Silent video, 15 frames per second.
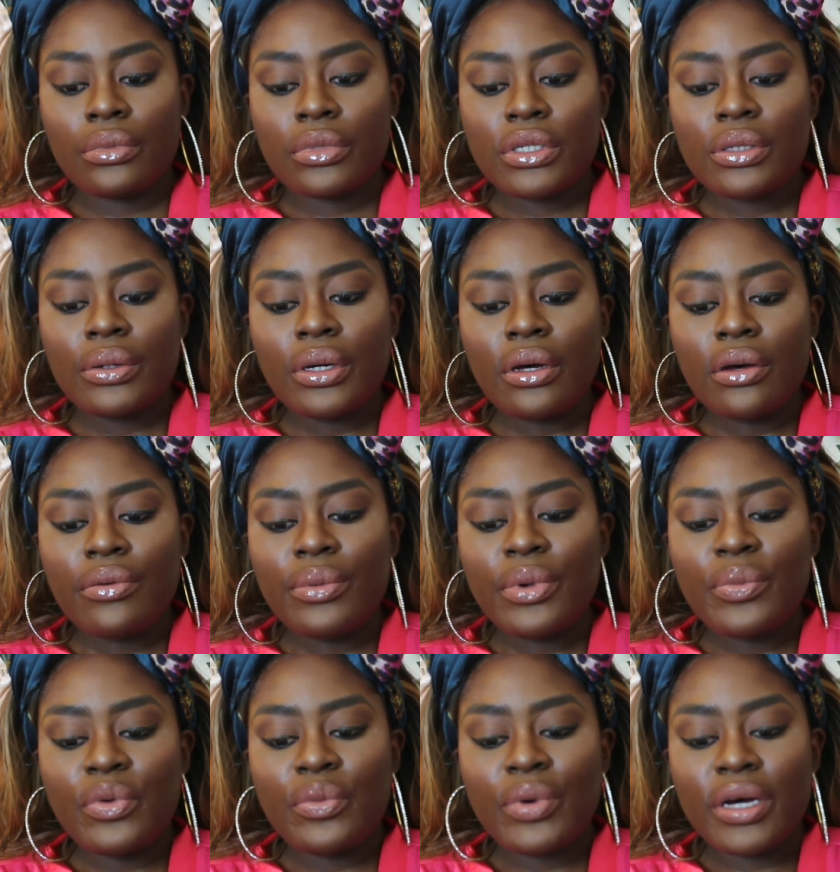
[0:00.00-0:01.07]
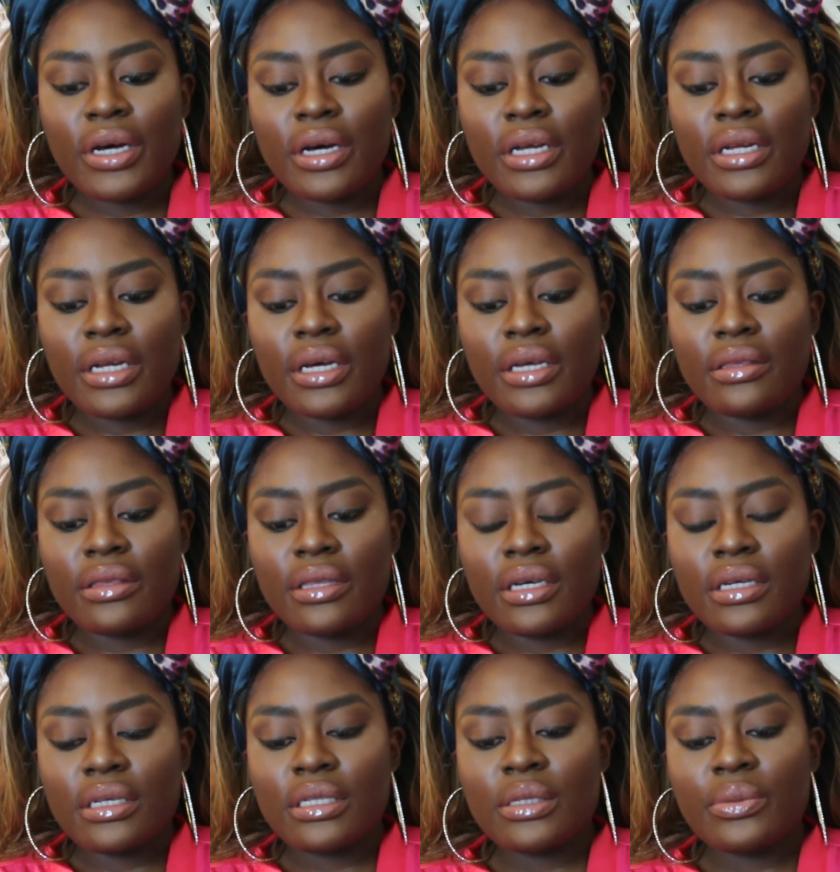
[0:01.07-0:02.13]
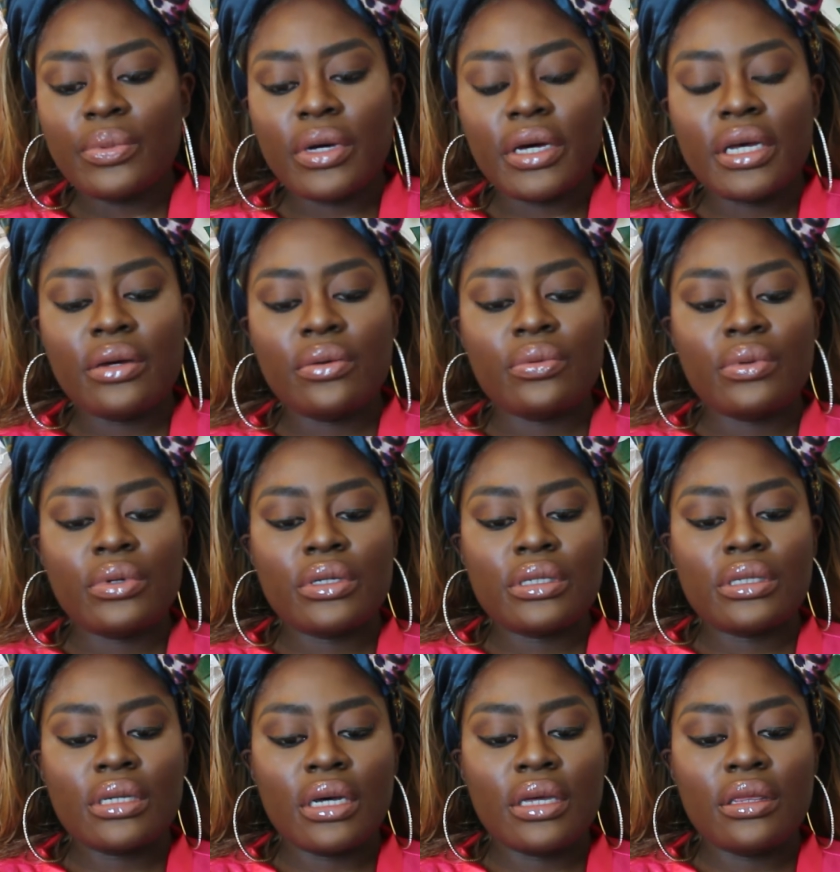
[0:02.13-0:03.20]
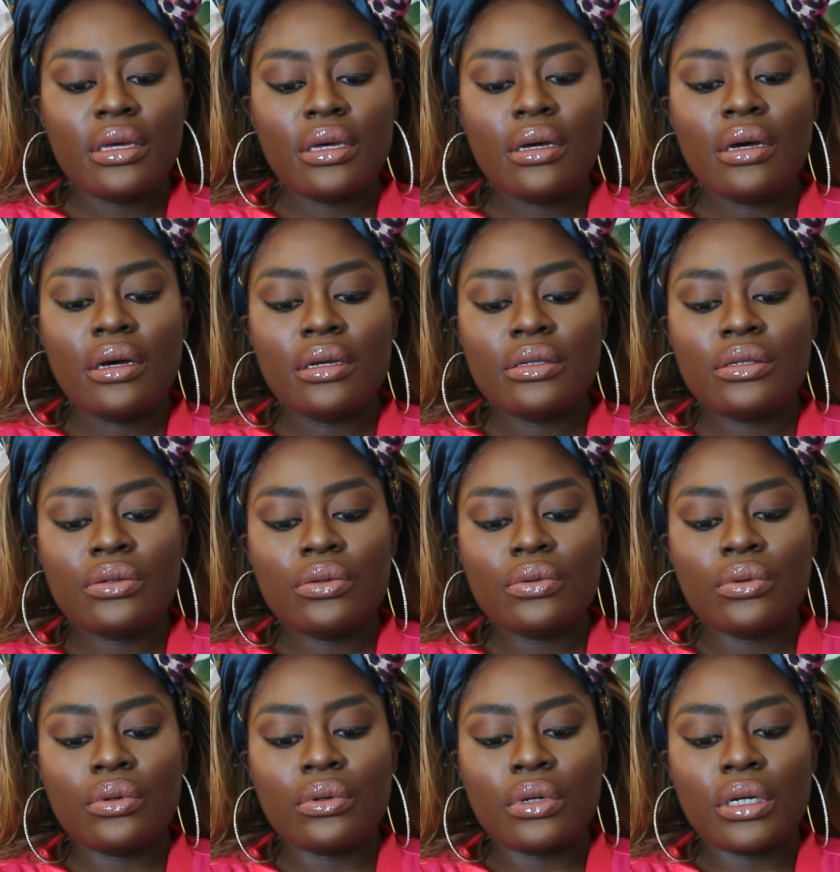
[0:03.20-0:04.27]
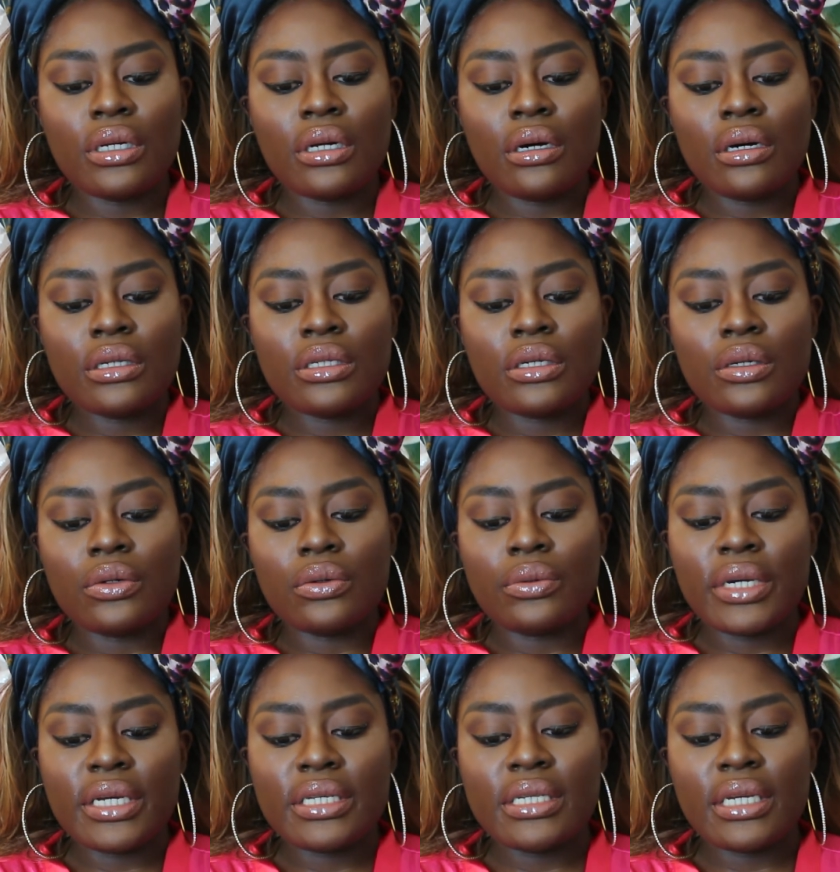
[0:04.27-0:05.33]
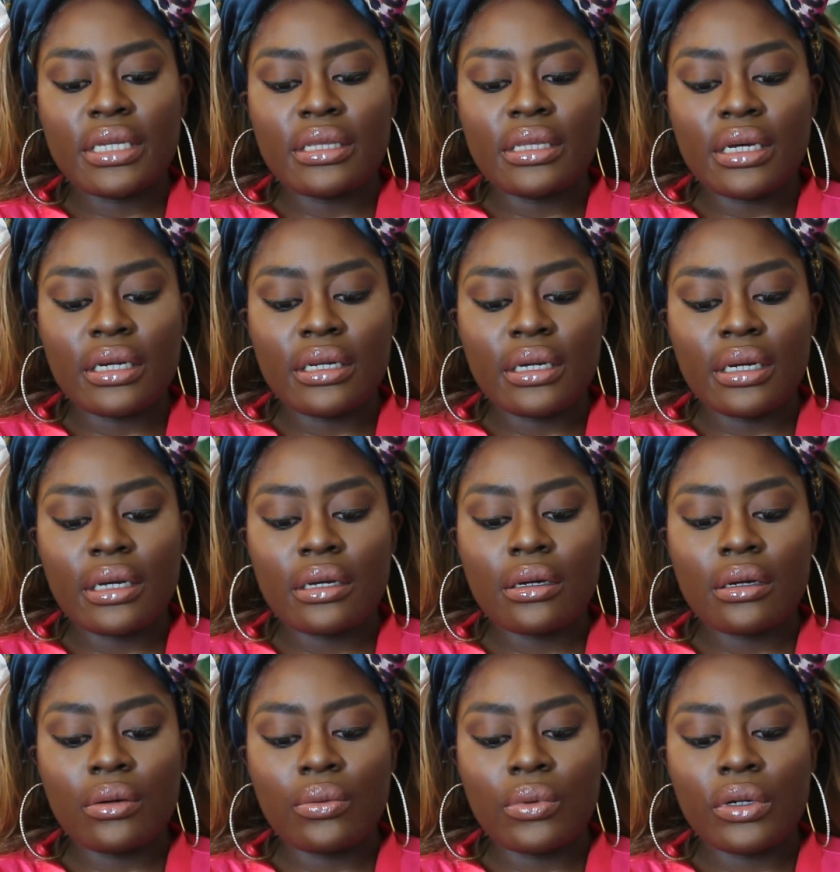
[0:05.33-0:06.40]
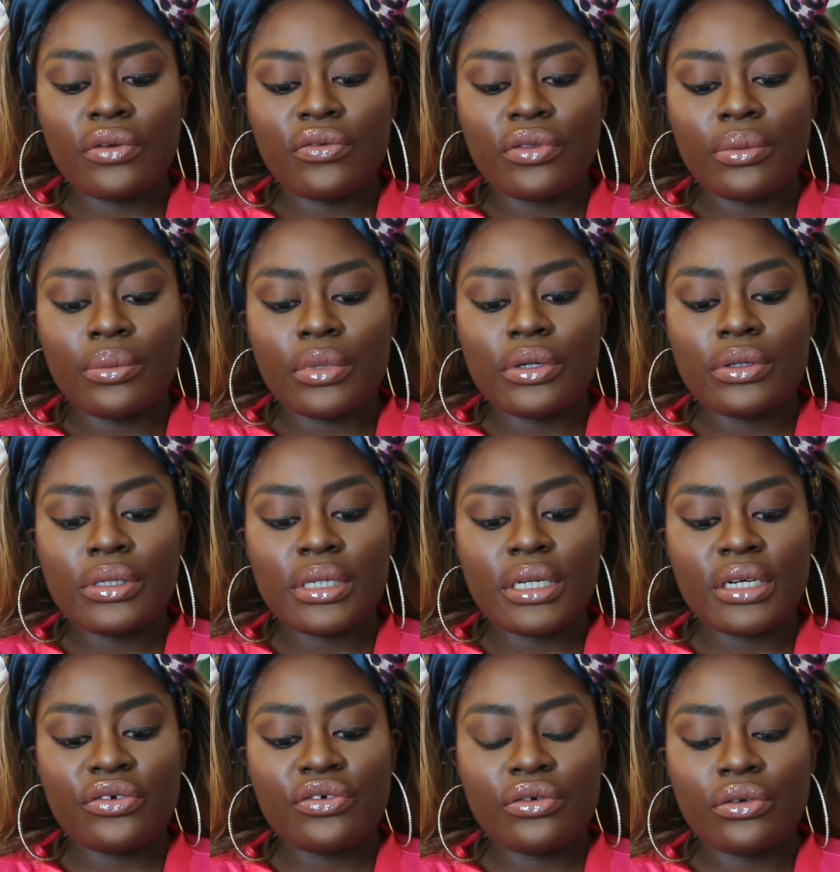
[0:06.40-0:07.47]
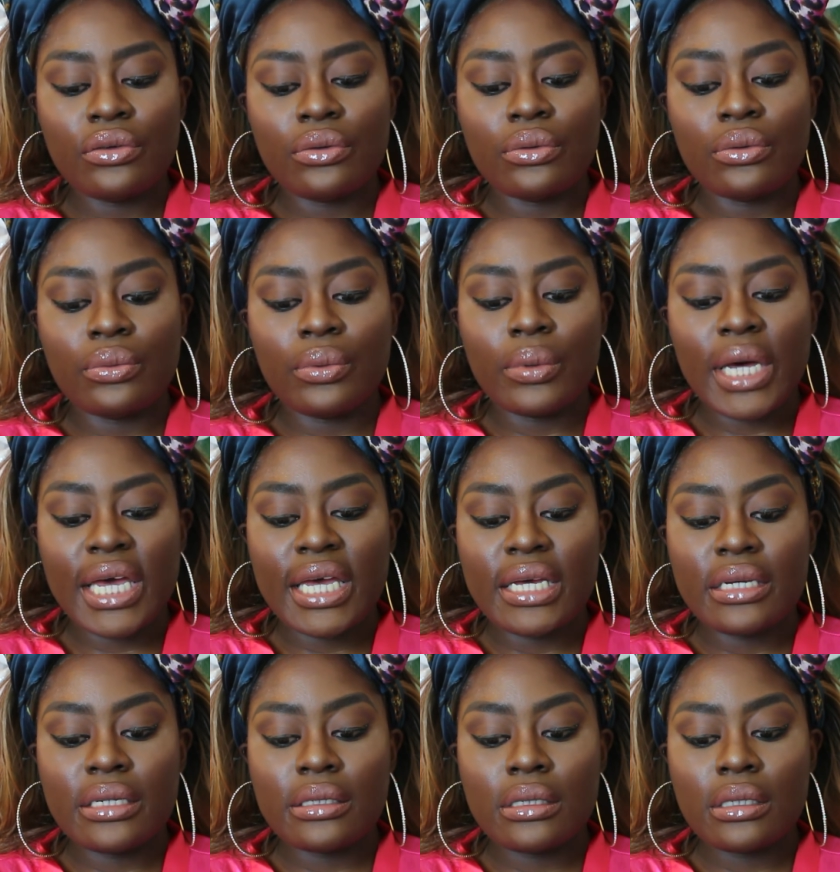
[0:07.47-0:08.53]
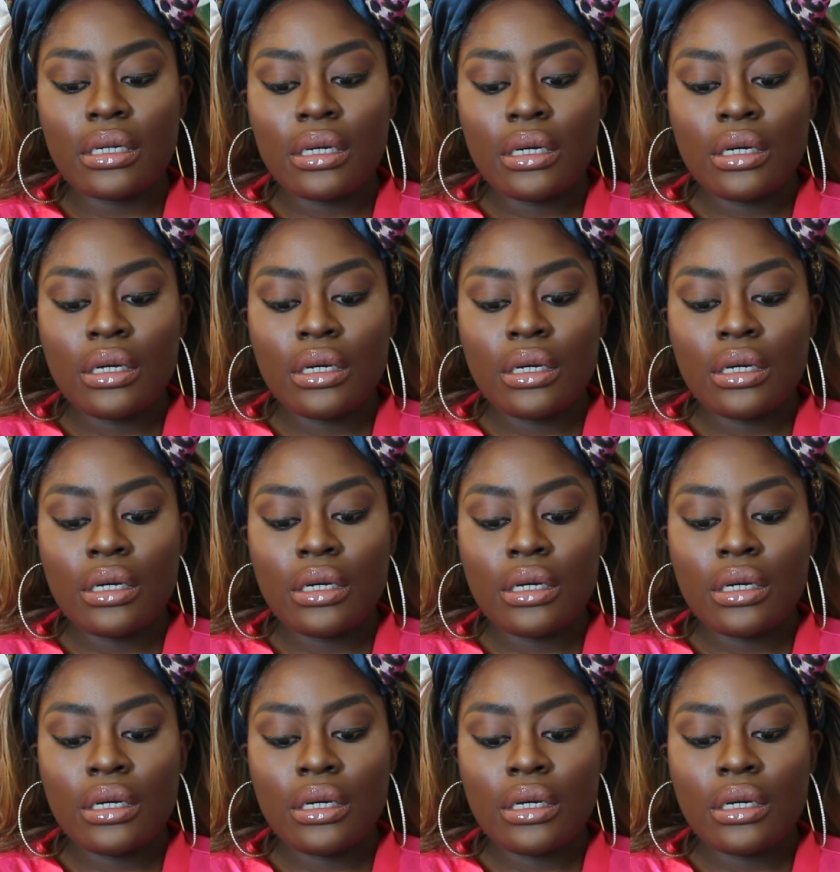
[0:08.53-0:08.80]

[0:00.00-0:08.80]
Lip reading: So I can't remember where I learned this, but it was, I think I saw an article where it said that like one of the most natural ways